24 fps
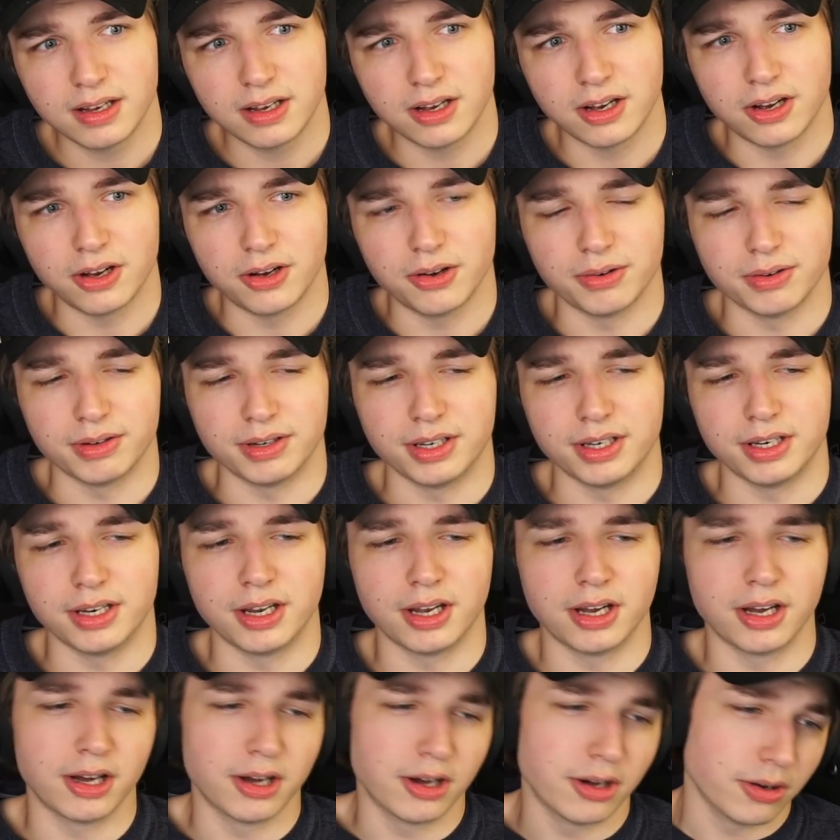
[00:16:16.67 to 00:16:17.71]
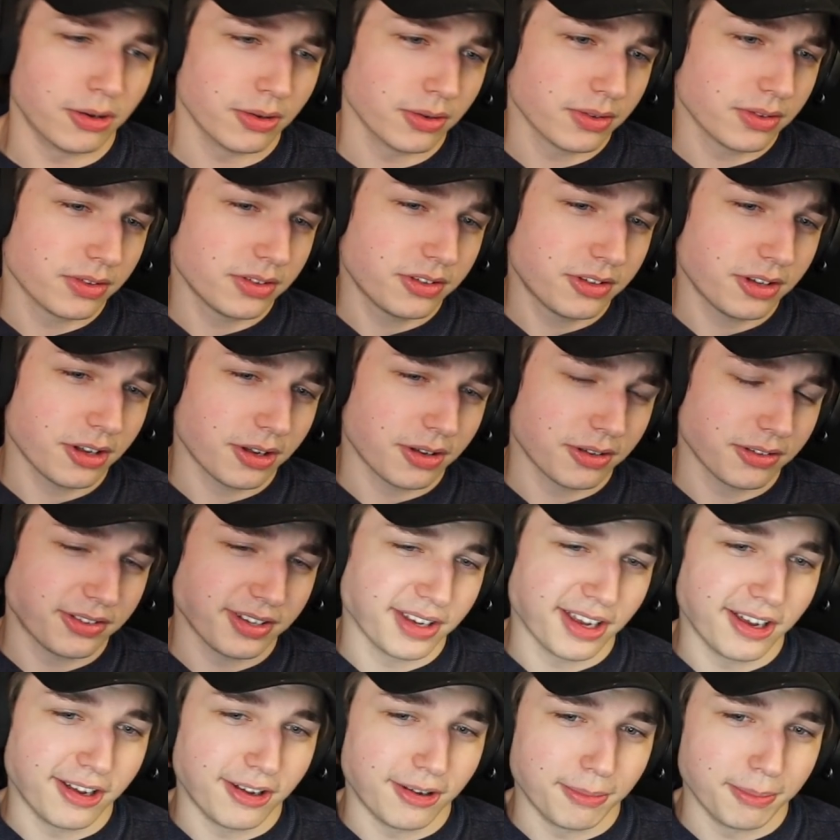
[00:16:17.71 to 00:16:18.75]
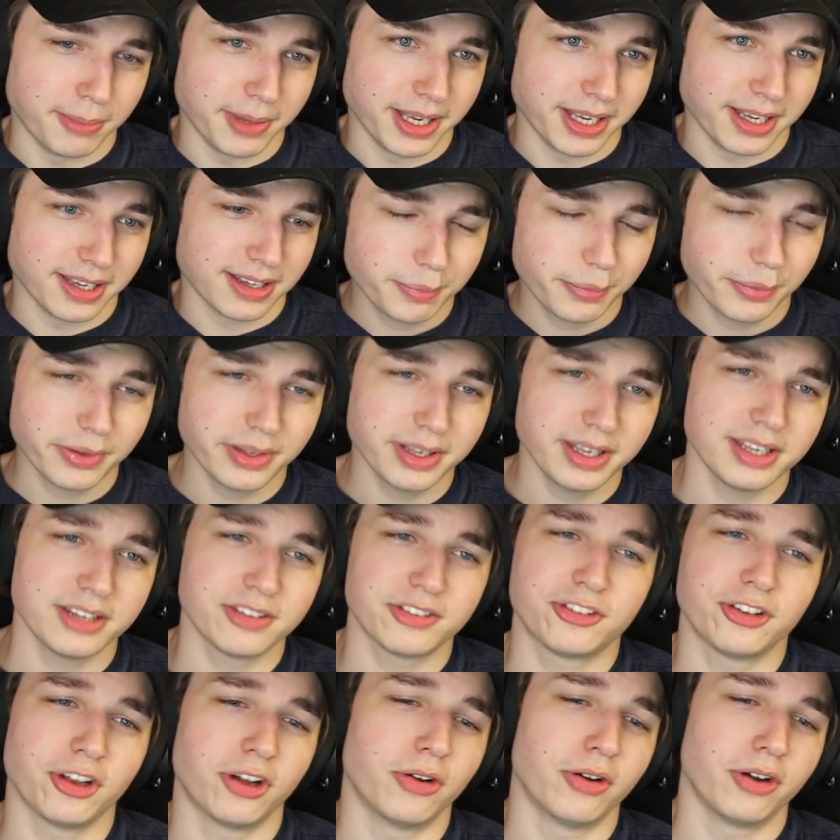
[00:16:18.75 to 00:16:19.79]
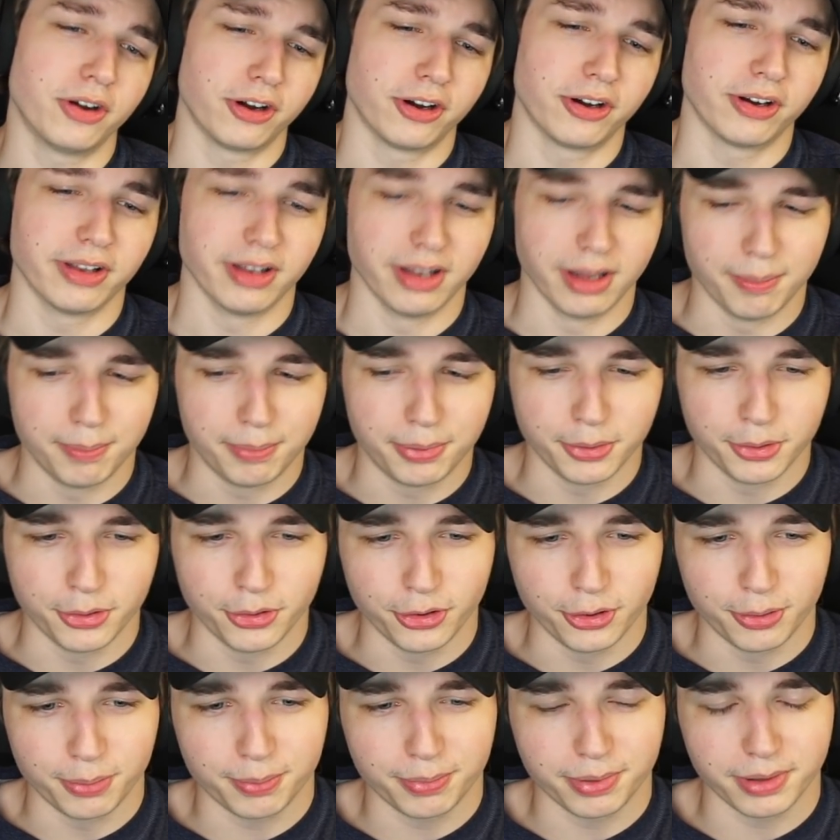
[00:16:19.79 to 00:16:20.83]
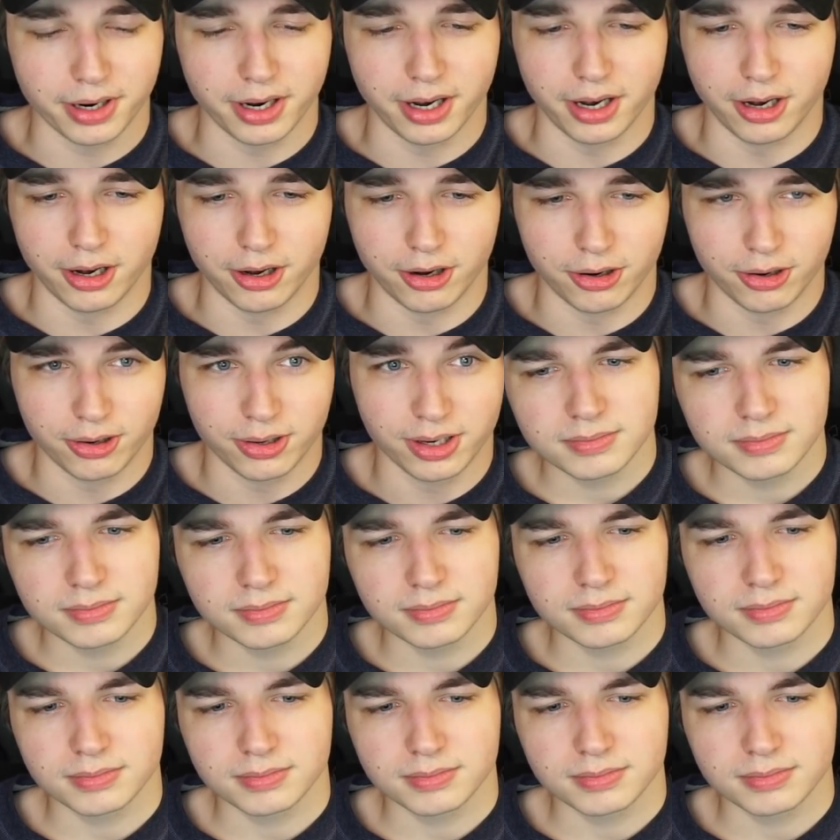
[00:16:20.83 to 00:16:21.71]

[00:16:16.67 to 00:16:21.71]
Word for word: Oh, no. Don't tell me. Please don't hurt Laboon, bro.